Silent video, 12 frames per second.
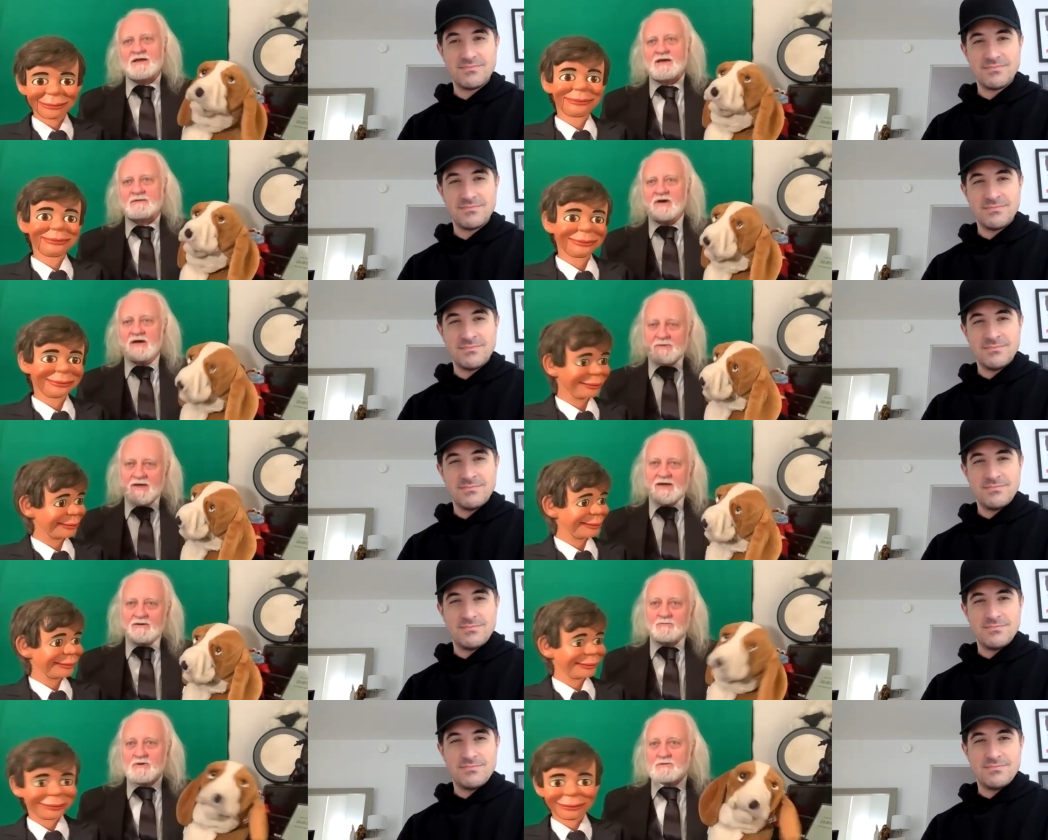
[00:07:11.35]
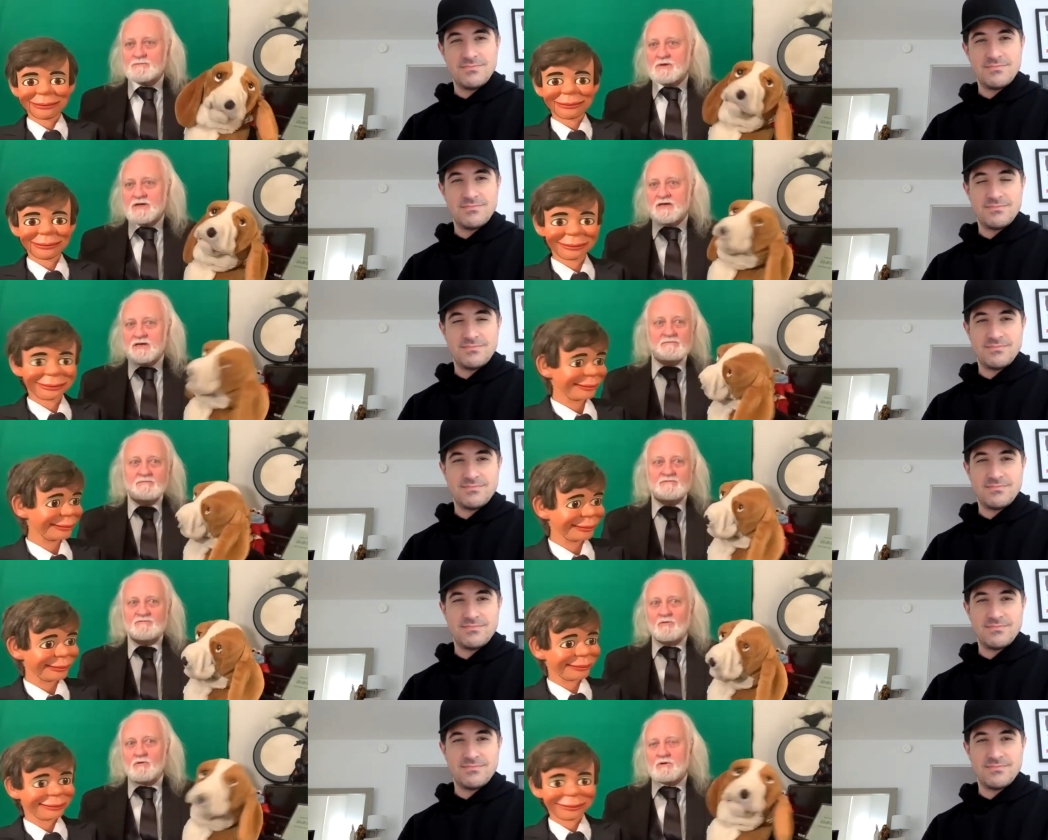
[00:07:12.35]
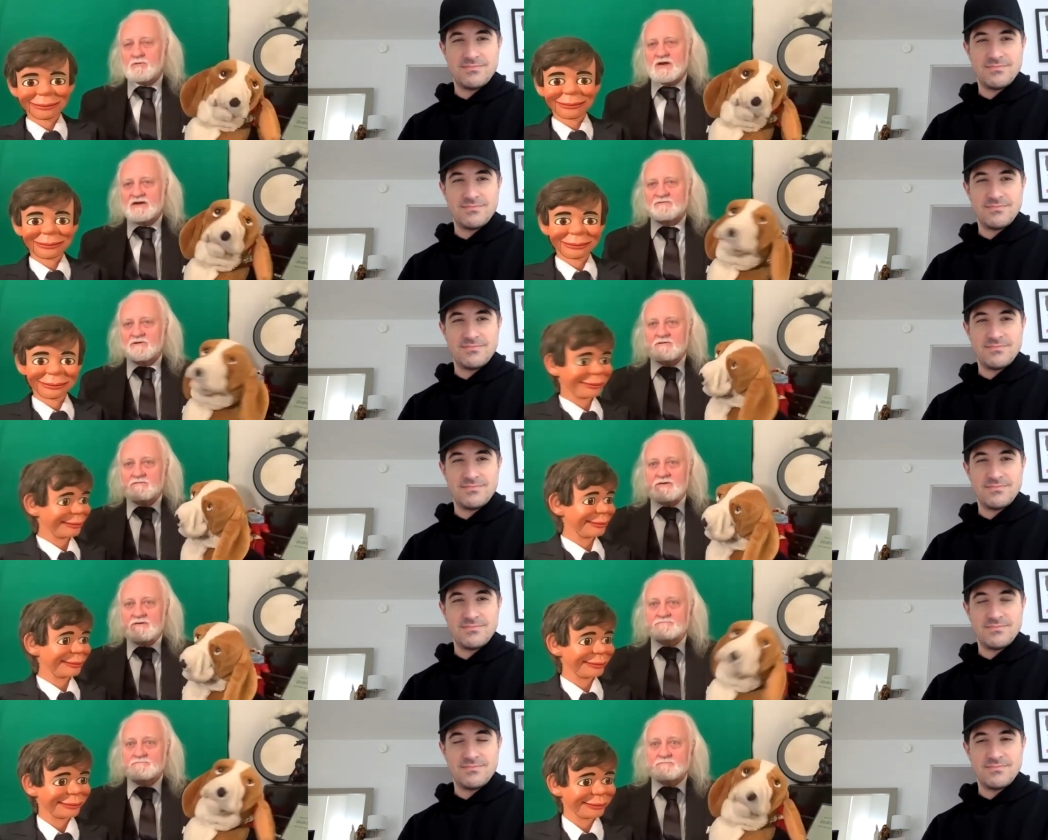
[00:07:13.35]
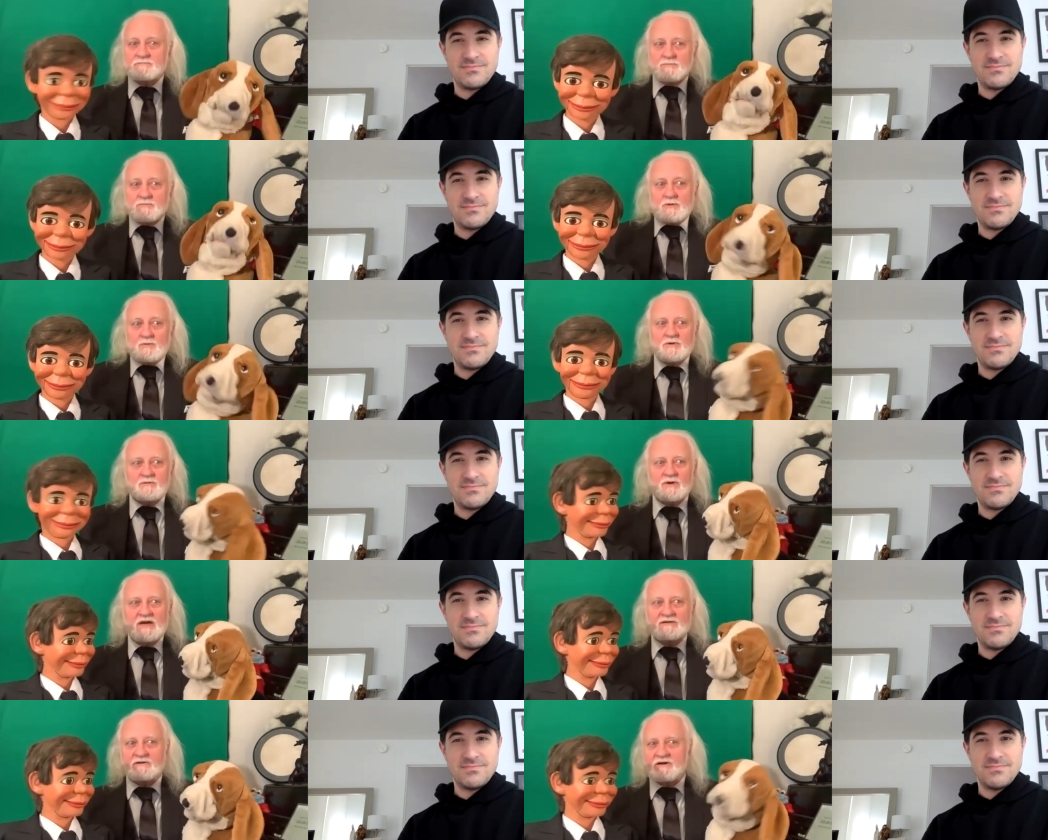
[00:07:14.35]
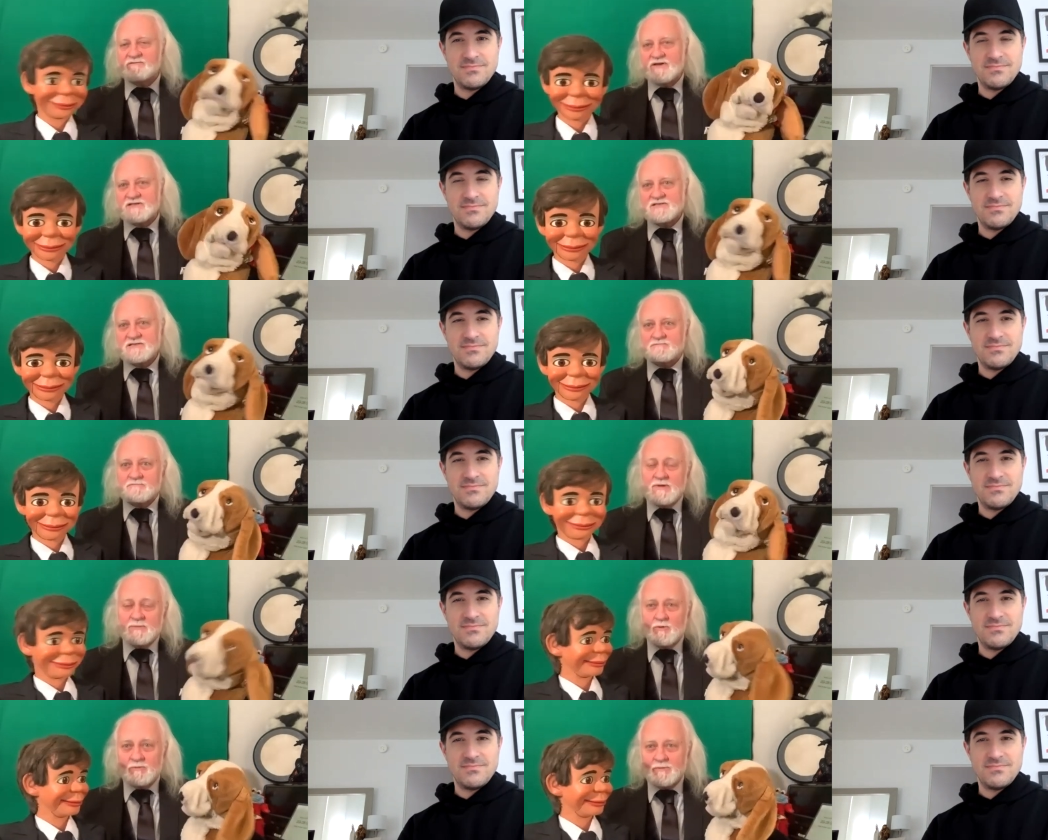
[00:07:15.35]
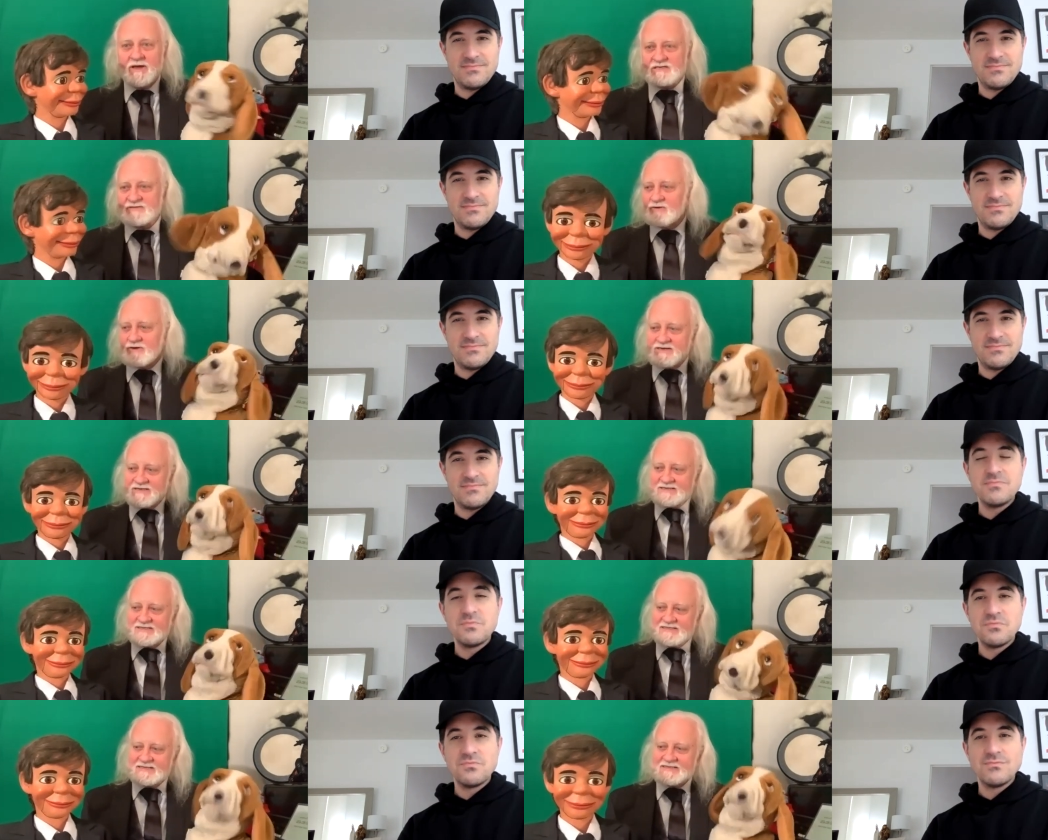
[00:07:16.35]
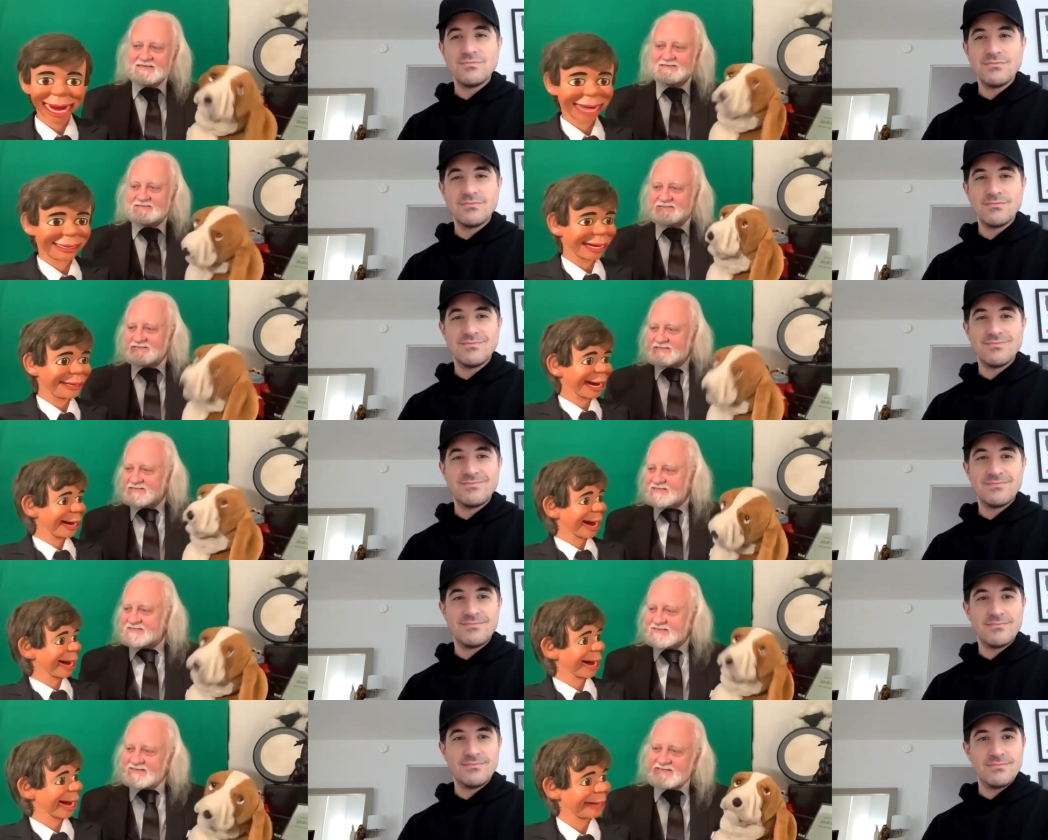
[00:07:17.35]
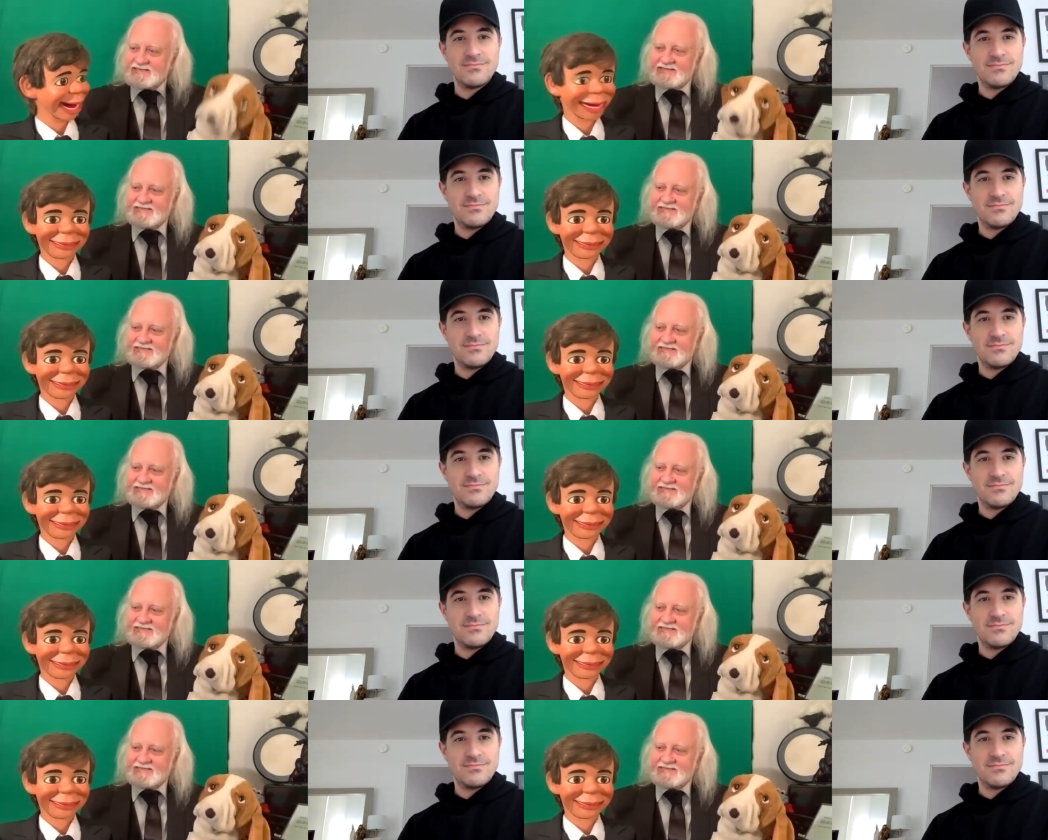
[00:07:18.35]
Speaker 1: And my band would play for whatever uh, um, w- whatever events that people would pay us for. Yeah, they're not very good.